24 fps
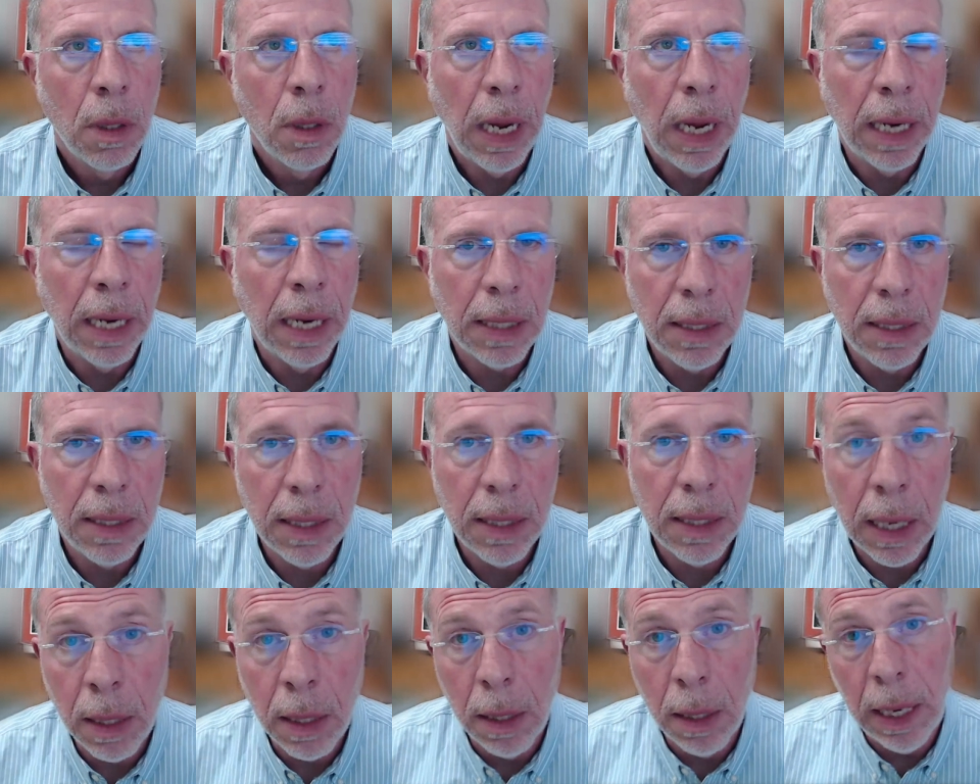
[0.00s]
as I
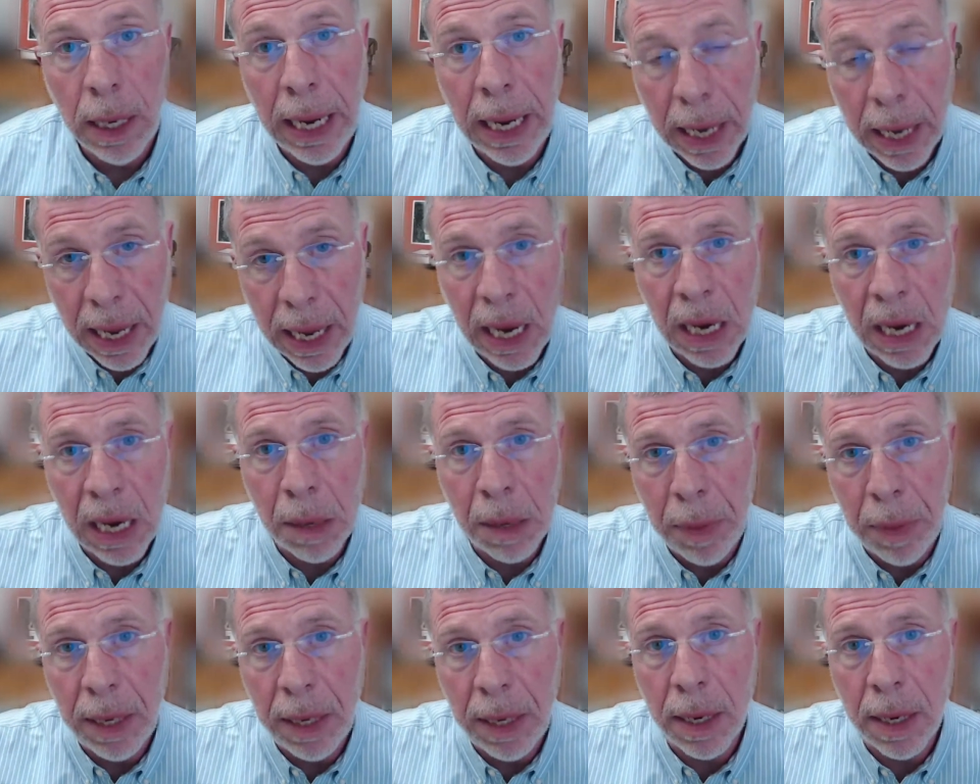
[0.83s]
said, it
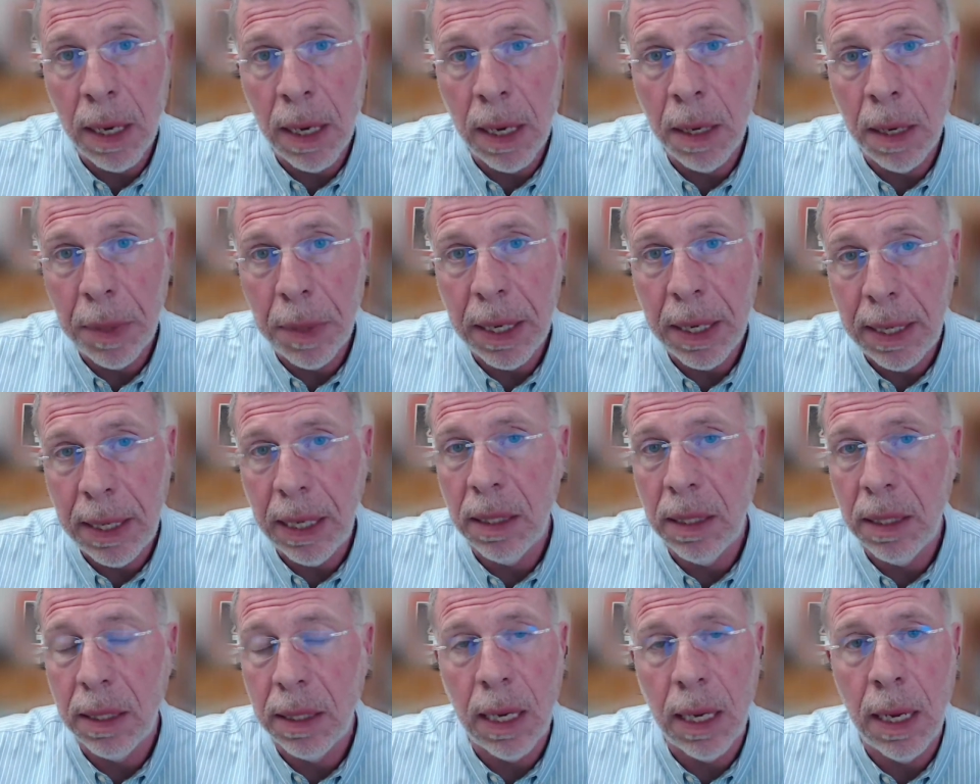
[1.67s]
can be done, but it
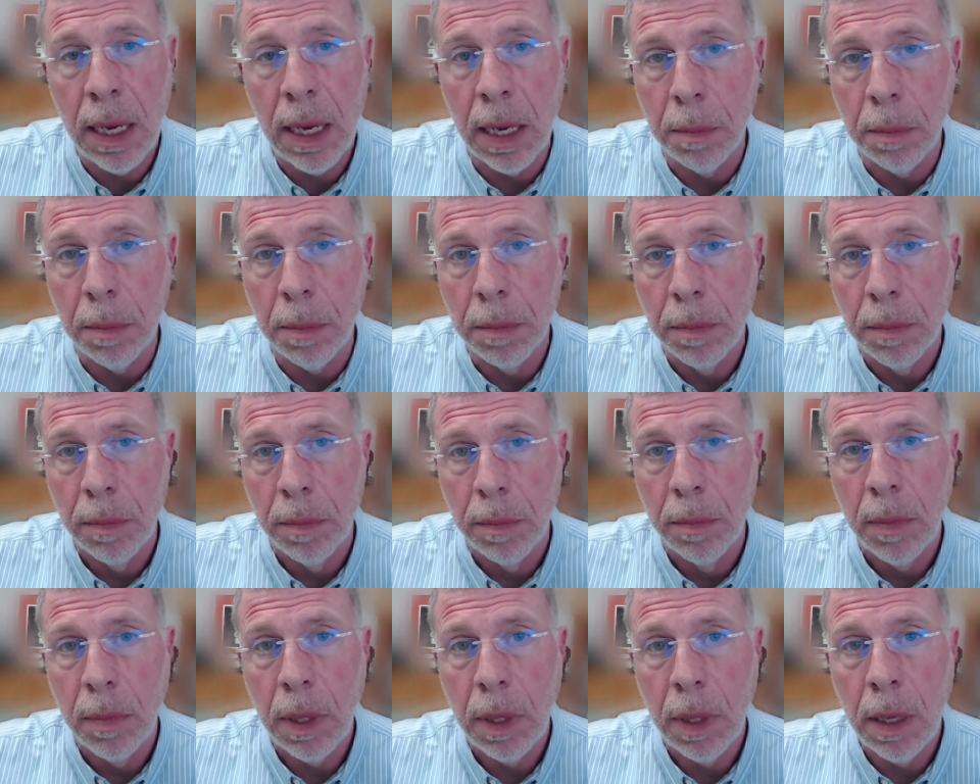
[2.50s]
takes time.
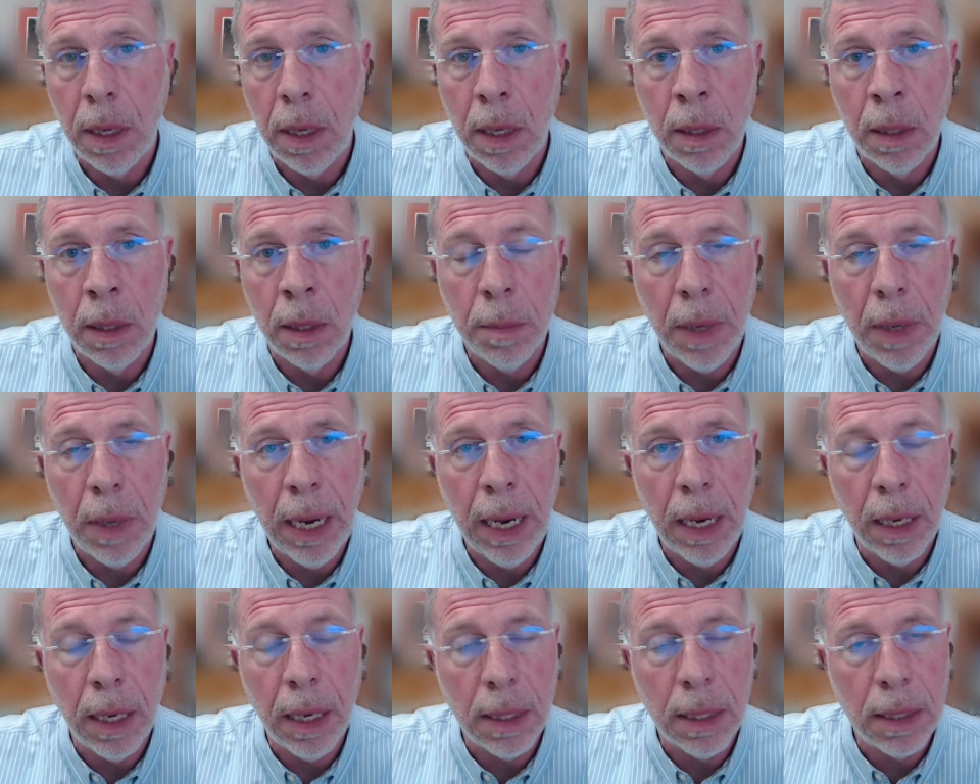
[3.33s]
Um,
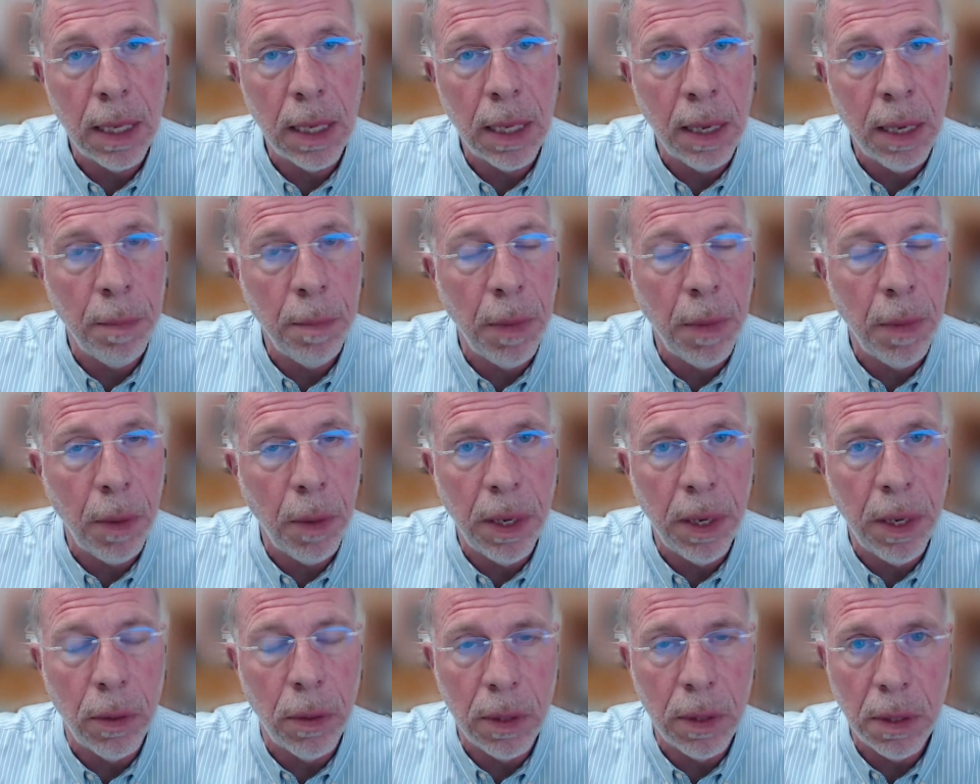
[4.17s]
and it's time that
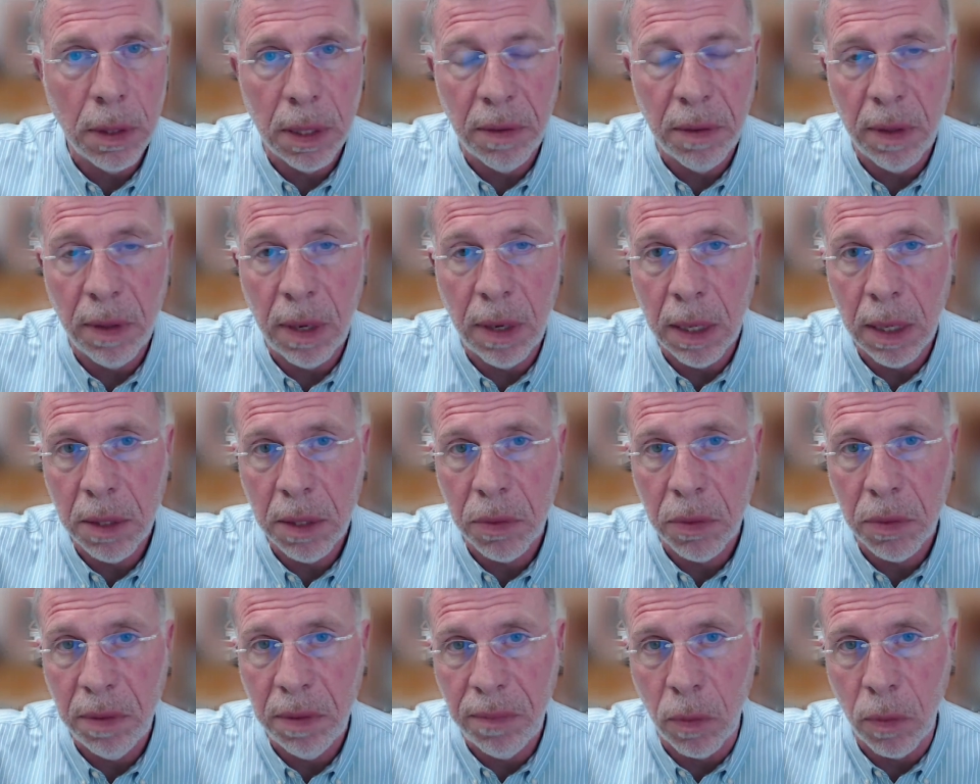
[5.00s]
we don't necessarily have the
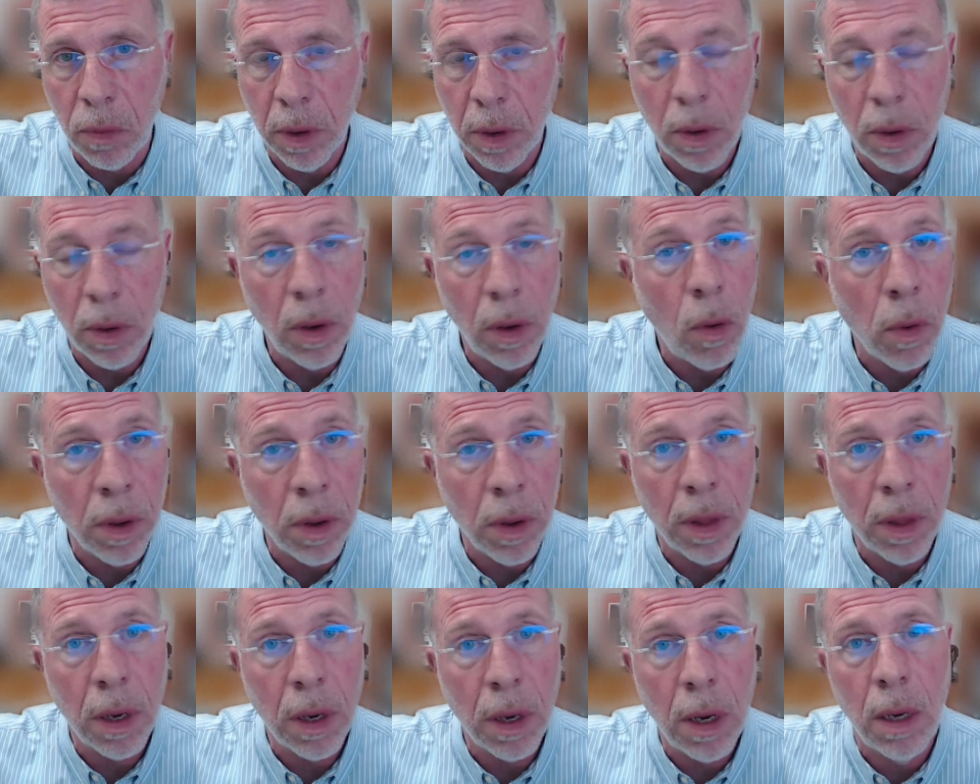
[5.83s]
luxury for
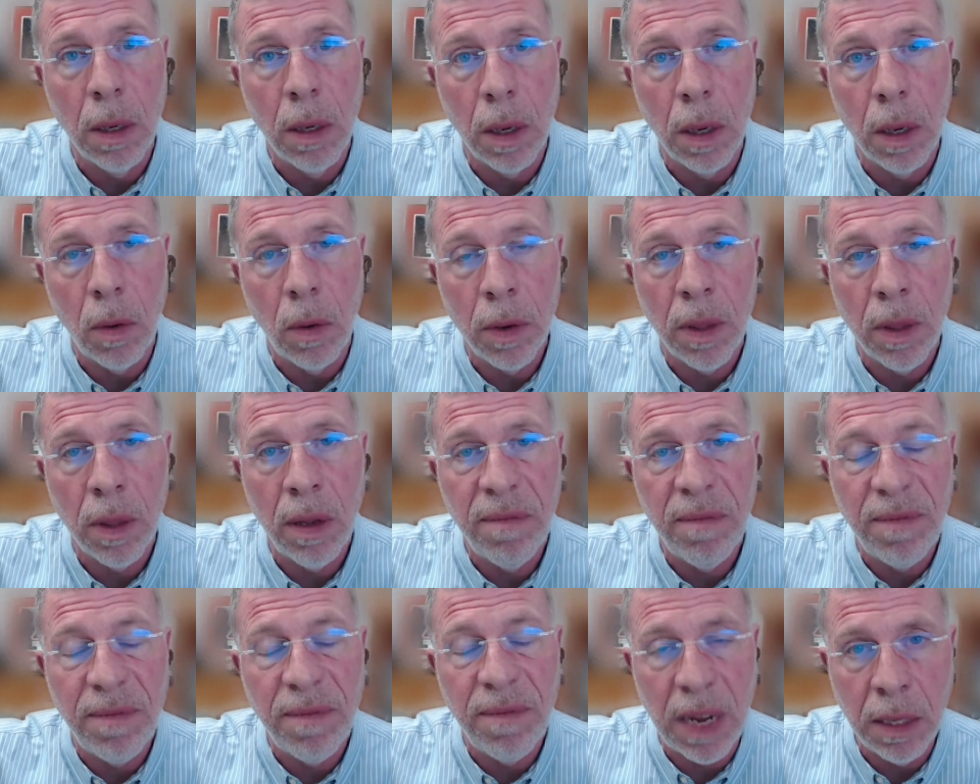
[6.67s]
or the or
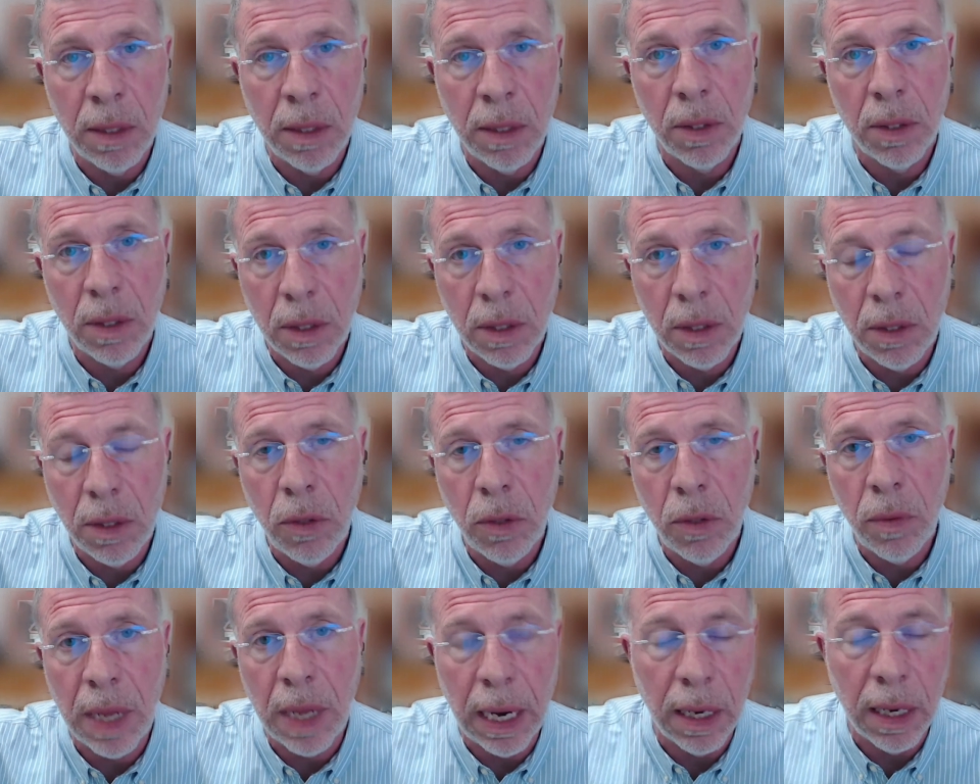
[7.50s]
the funds to
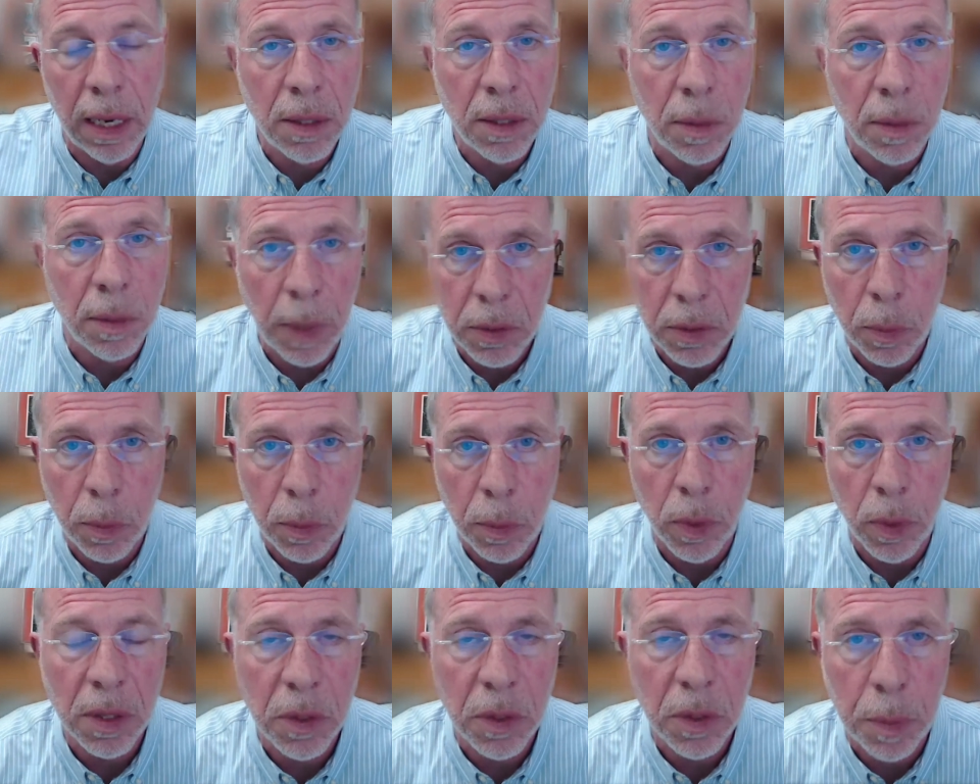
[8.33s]
do that. It's a much
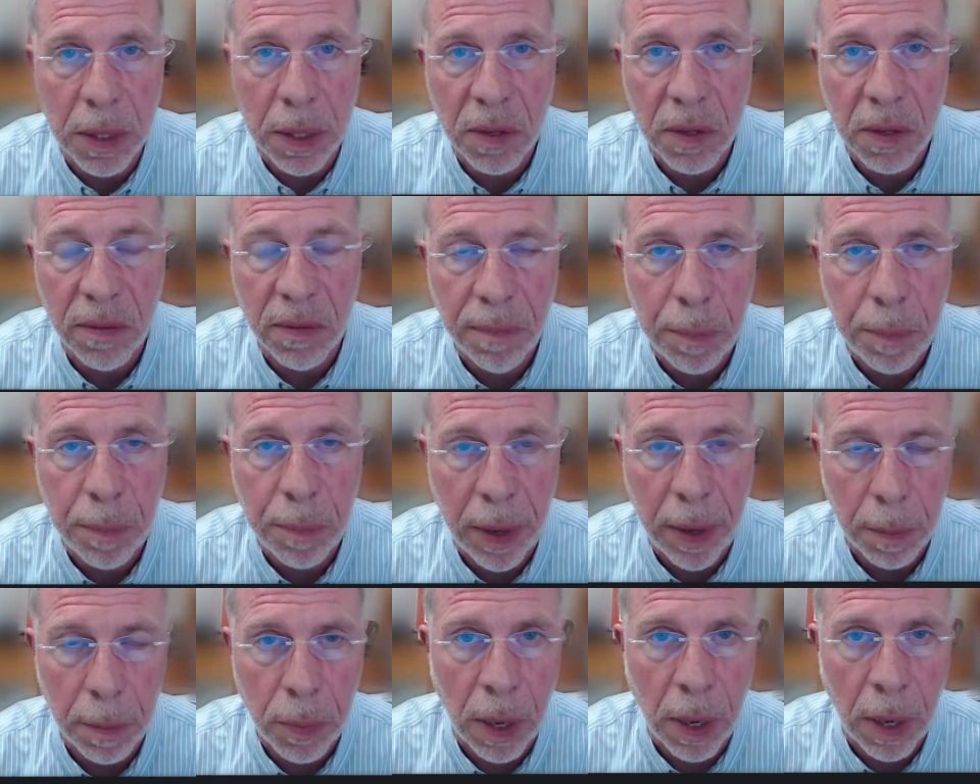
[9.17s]
more expensive
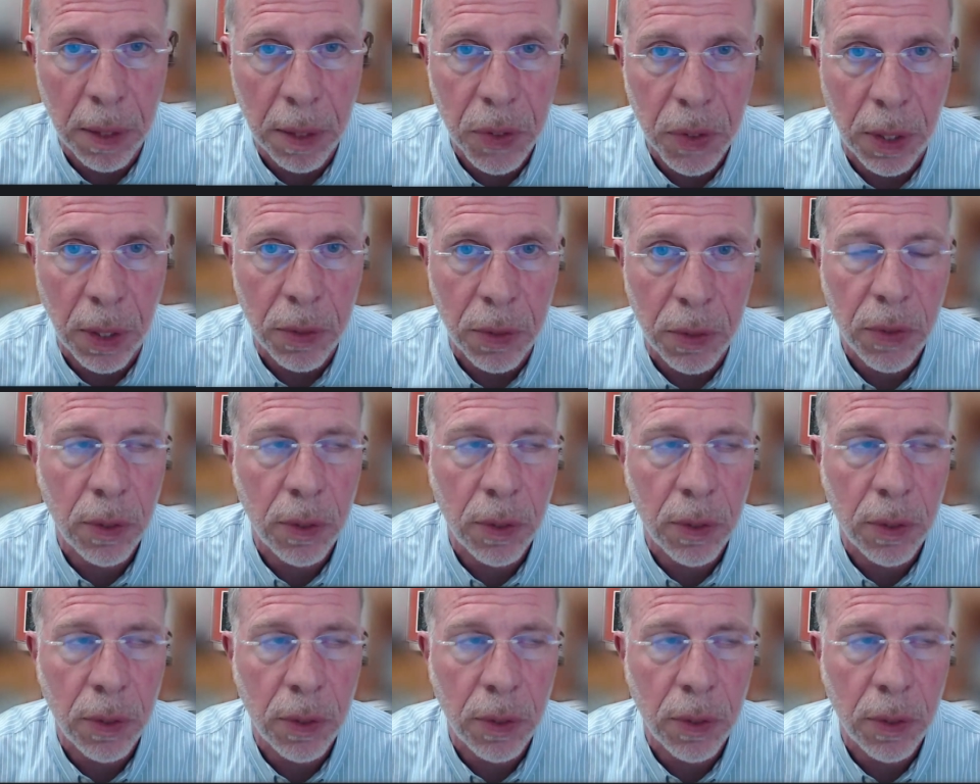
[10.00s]
process